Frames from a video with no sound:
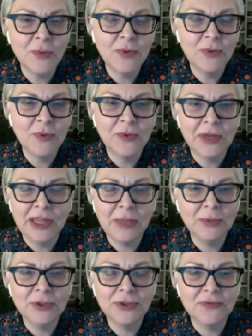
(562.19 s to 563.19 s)
but we were
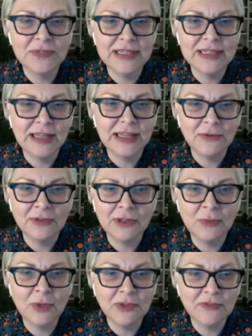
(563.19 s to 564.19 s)
able to resettle
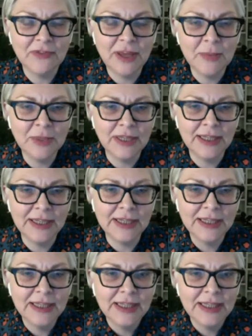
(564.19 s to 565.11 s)
only one family,